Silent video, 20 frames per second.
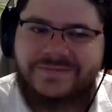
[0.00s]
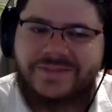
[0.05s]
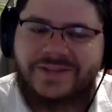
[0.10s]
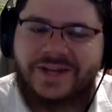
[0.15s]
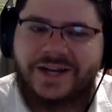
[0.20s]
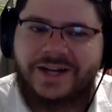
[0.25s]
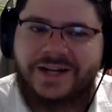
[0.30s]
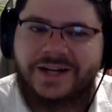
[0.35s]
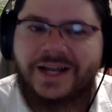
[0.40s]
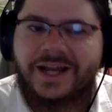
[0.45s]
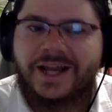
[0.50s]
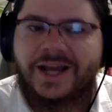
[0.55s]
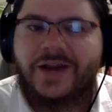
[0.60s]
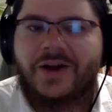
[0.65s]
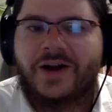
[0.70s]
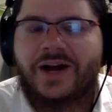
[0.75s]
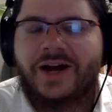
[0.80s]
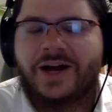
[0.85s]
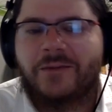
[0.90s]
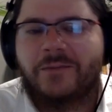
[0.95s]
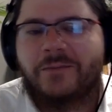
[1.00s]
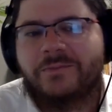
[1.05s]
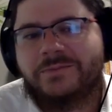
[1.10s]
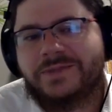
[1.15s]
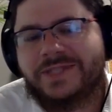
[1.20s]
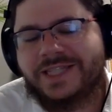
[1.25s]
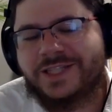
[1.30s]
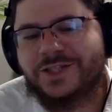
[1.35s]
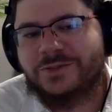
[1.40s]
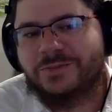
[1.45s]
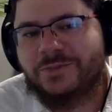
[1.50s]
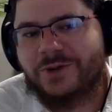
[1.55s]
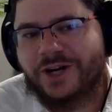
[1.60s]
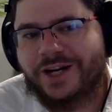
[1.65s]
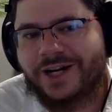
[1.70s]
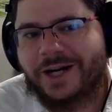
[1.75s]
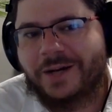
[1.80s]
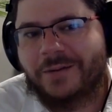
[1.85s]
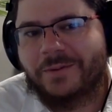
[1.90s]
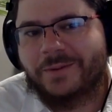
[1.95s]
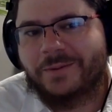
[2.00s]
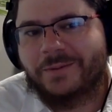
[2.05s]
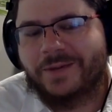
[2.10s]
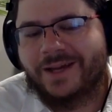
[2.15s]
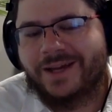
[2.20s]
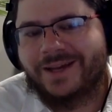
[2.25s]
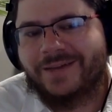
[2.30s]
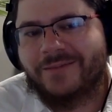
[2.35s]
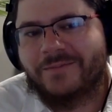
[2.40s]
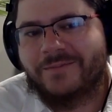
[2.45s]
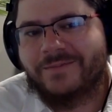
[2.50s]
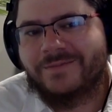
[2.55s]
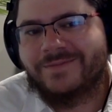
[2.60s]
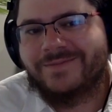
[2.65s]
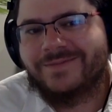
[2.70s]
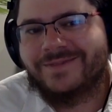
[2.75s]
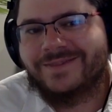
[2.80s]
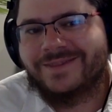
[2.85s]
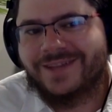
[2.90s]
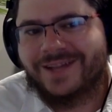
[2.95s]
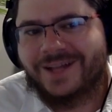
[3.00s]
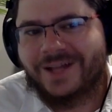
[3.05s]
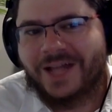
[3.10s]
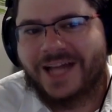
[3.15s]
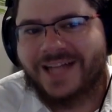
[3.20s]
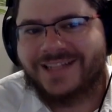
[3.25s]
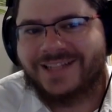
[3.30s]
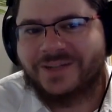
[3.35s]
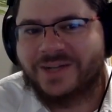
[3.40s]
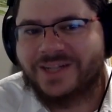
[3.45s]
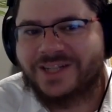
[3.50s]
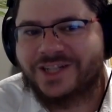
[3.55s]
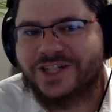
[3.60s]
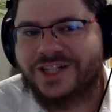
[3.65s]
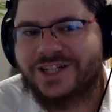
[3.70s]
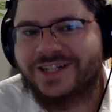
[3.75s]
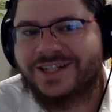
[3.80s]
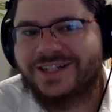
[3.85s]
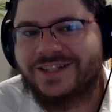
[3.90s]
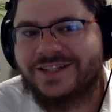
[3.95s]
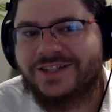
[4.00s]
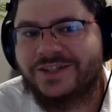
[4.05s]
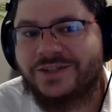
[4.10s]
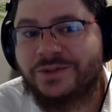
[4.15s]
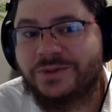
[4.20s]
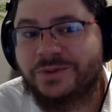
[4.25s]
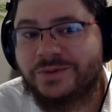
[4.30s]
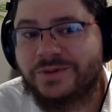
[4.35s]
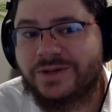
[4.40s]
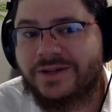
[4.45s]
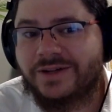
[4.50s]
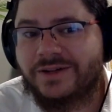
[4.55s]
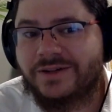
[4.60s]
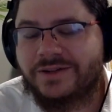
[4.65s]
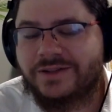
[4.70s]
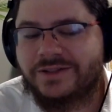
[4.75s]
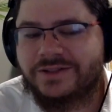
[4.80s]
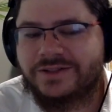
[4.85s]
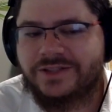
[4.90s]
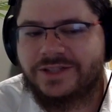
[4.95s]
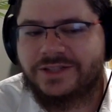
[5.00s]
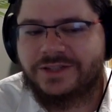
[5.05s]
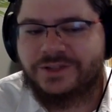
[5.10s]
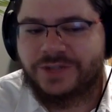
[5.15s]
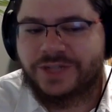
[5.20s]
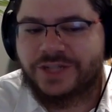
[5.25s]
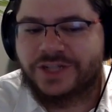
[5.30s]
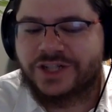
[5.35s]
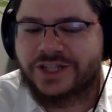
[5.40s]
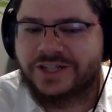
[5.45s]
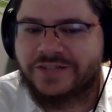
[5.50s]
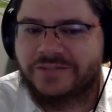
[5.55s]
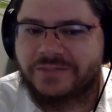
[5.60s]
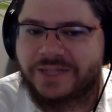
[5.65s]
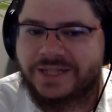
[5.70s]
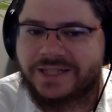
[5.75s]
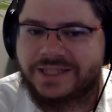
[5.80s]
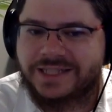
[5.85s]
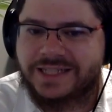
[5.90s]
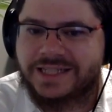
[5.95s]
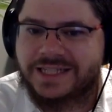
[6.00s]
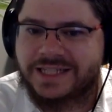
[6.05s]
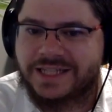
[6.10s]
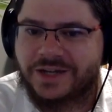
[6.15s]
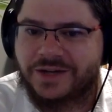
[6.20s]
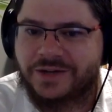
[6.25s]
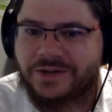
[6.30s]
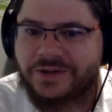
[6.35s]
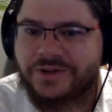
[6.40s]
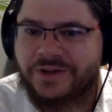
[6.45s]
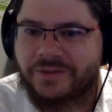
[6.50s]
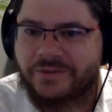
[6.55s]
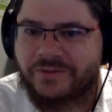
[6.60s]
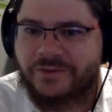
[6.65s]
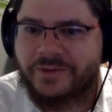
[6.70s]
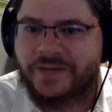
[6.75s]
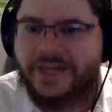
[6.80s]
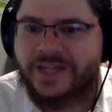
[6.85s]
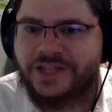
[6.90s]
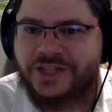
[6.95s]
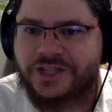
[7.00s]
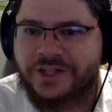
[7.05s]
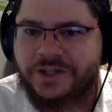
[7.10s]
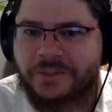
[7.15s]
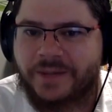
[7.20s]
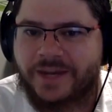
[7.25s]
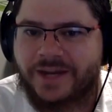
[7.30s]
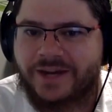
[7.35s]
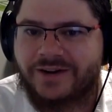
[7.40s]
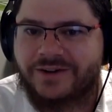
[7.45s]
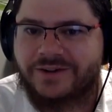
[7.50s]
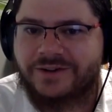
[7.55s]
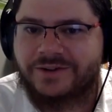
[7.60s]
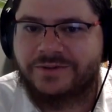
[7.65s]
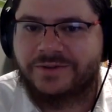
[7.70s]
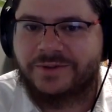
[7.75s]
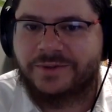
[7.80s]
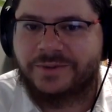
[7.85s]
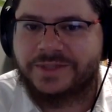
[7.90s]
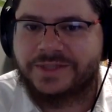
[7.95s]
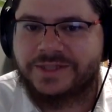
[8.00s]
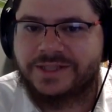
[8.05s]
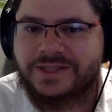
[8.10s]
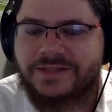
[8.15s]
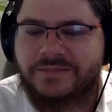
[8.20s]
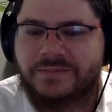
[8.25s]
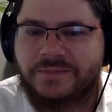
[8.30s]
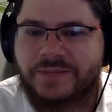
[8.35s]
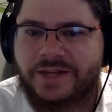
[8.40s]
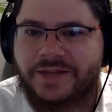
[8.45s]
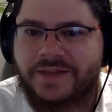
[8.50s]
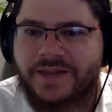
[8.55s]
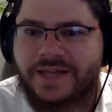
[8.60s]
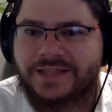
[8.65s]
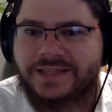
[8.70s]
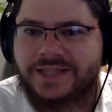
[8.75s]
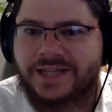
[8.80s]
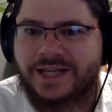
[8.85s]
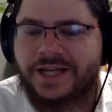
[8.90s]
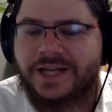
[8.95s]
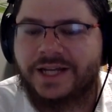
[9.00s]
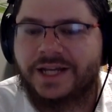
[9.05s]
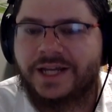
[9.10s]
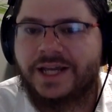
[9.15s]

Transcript: Got it. Since you brought it up, I'll ask the question. You traditionally have been CTO. You come from an engineering background. You've always been on that side.